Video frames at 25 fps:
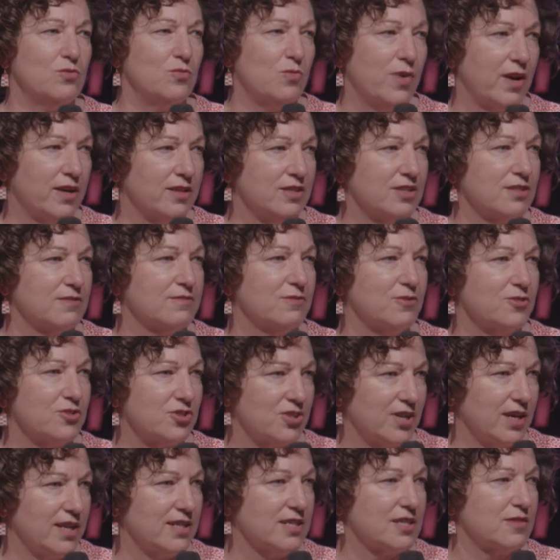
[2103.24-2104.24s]
wonderful,
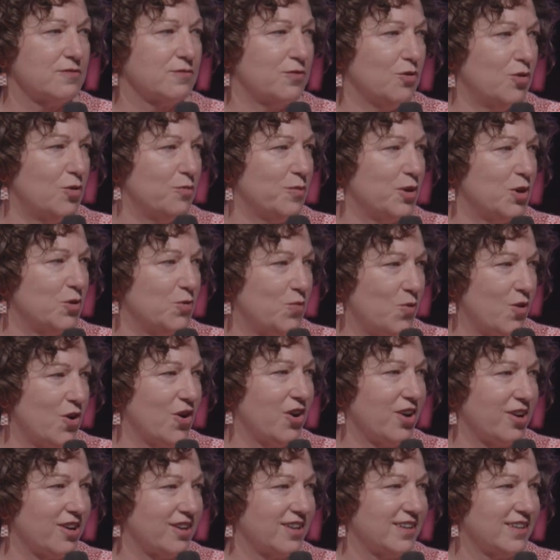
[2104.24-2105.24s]
transforming
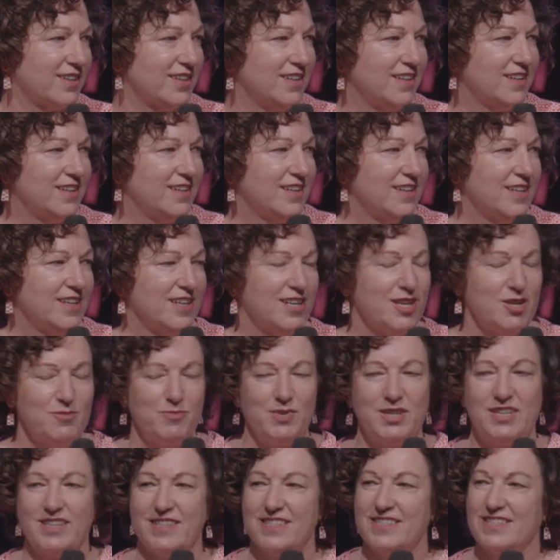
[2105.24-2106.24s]
work.
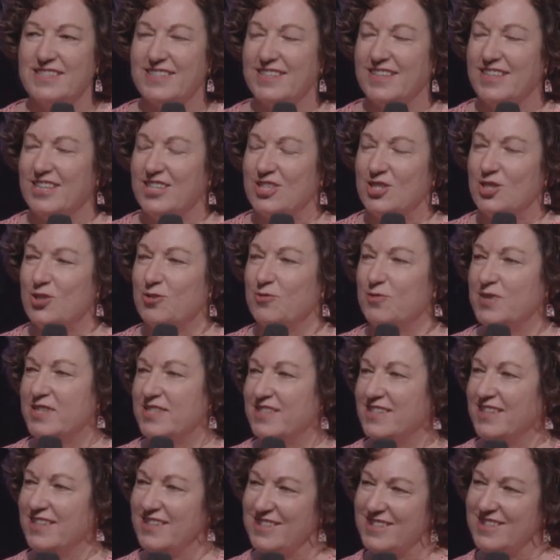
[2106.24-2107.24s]
Because to
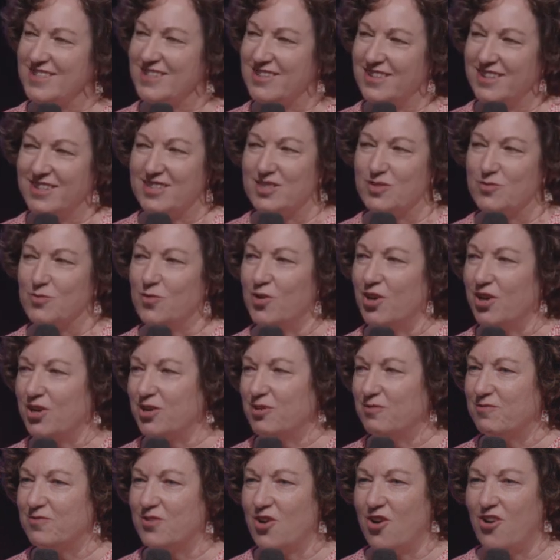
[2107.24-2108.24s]
resist this work
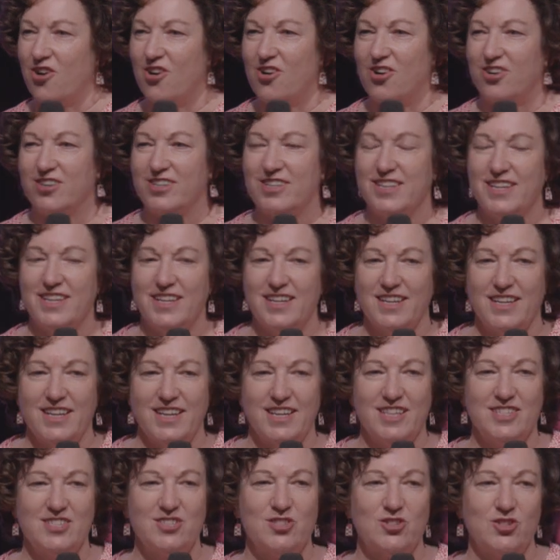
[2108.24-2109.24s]
of God
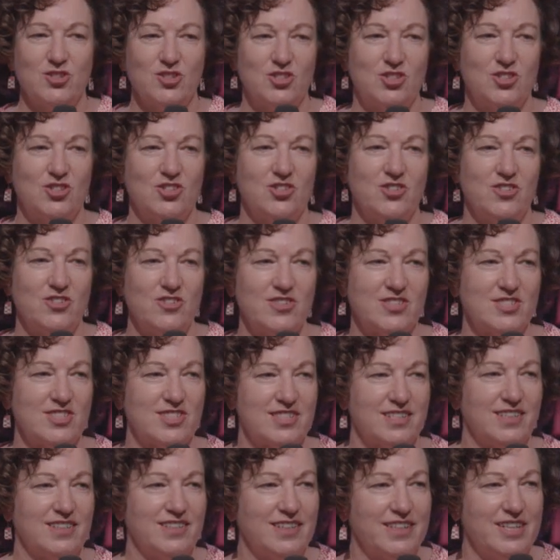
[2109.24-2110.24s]
is to choose
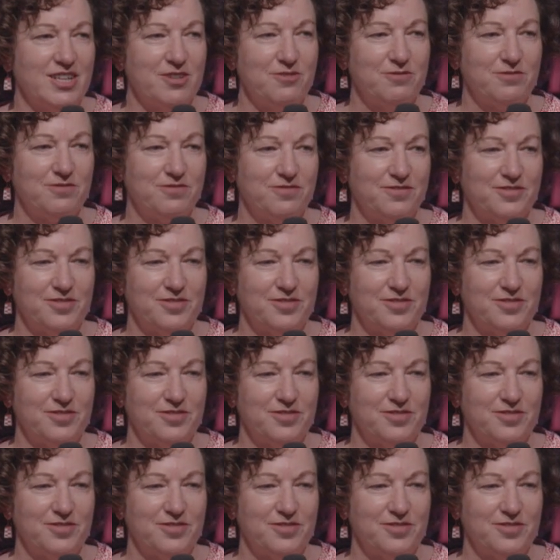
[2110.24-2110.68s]
to live